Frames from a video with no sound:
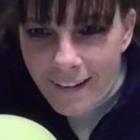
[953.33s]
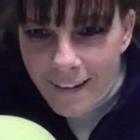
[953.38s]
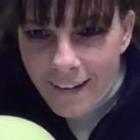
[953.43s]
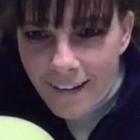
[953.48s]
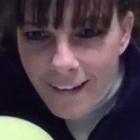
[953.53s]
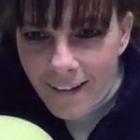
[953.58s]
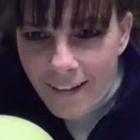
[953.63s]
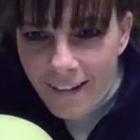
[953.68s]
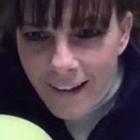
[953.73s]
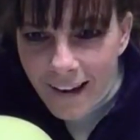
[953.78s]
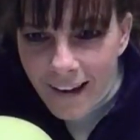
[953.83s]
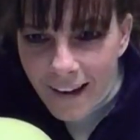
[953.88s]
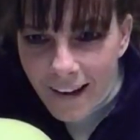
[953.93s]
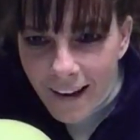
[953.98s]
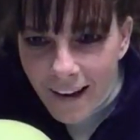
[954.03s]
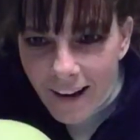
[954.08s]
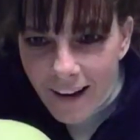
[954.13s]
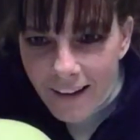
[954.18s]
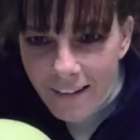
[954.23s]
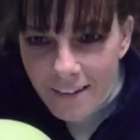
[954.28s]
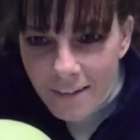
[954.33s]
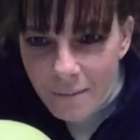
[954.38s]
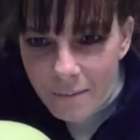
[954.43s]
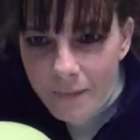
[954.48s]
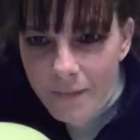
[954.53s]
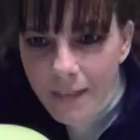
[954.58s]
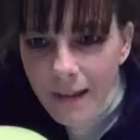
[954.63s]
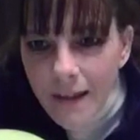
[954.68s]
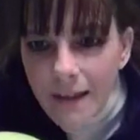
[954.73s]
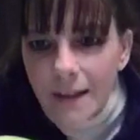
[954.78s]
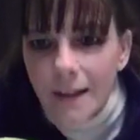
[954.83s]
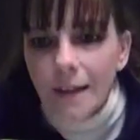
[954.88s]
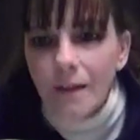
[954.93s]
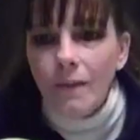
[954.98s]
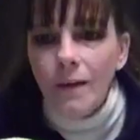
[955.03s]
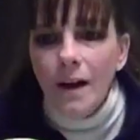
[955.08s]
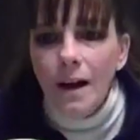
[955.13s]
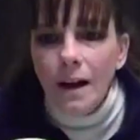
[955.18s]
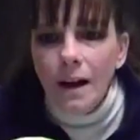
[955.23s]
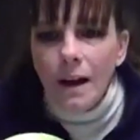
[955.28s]
Okay, awesome. Thank you.
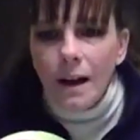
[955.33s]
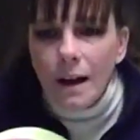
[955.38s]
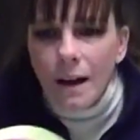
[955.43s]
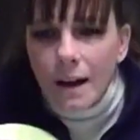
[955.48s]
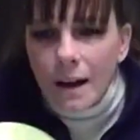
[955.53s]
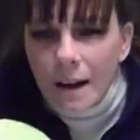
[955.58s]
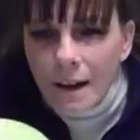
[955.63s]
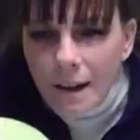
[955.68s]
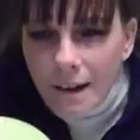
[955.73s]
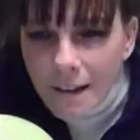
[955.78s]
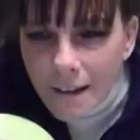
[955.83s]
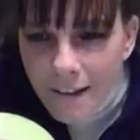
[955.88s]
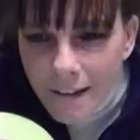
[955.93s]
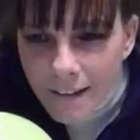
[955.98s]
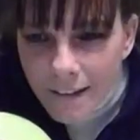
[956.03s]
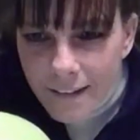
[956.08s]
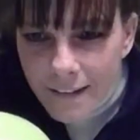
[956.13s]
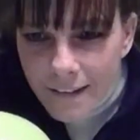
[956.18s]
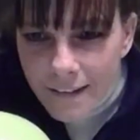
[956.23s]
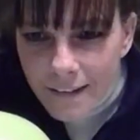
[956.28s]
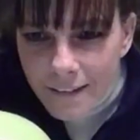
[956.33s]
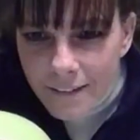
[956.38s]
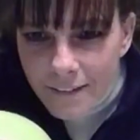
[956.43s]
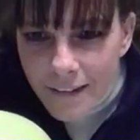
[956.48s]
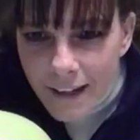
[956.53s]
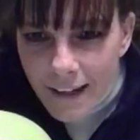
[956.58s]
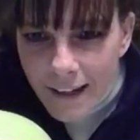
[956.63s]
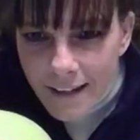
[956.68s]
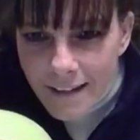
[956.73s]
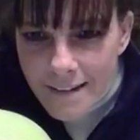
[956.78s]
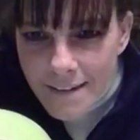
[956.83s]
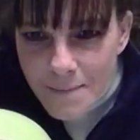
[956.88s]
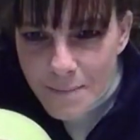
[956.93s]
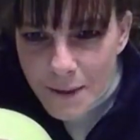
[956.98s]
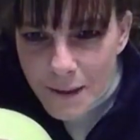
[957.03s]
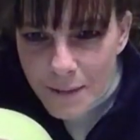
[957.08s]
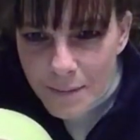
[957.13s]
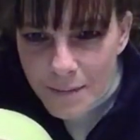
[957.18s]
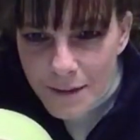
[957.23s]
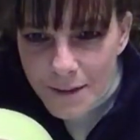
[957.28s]
A little fast,
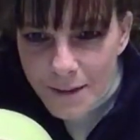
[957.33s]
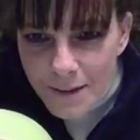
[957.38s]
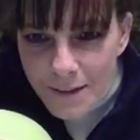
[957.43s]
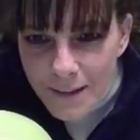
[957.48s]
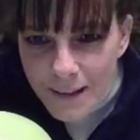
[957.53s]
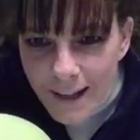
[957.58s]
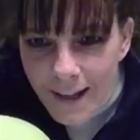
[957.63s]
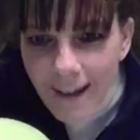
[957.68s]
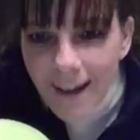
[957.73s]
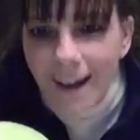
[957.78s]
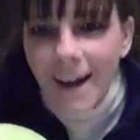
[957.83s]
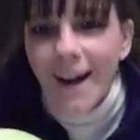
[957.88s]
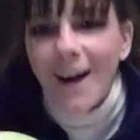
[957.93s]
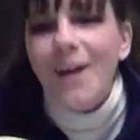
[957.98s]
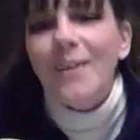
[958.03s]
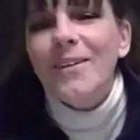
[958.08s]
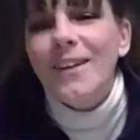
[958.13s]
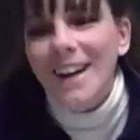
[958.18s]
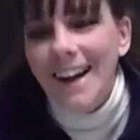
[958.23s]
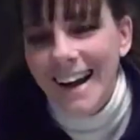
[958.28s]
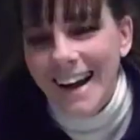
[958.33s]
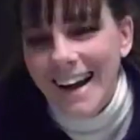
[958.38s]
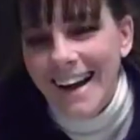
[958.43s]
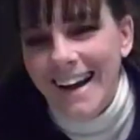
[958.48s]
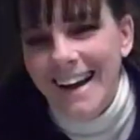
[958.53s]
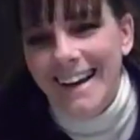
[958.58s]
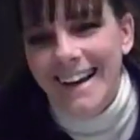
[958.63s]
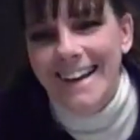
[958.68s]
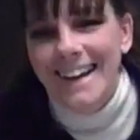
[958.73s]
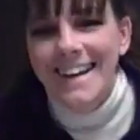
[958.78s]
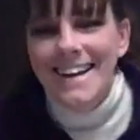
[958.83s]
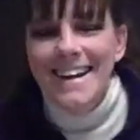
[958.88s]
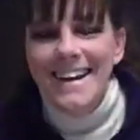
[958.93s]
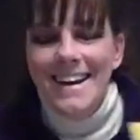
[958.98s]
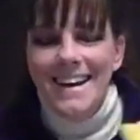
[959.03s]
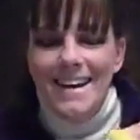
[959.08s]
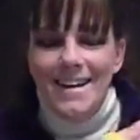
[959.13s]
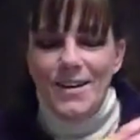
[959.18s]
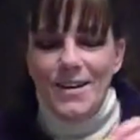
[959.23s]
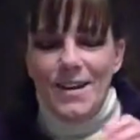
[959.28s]
but I'm doing, oh,
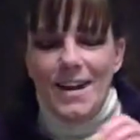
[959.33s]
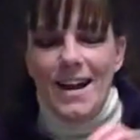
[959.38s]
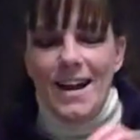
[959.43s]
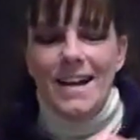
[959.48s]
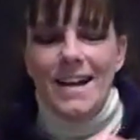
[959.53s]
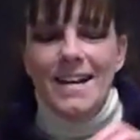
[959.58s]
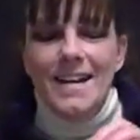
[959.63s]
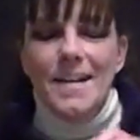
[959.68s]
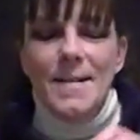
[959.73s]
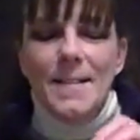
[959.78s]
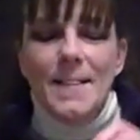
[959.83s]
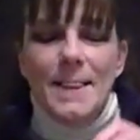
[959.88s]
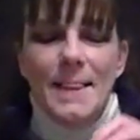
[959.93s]
okay.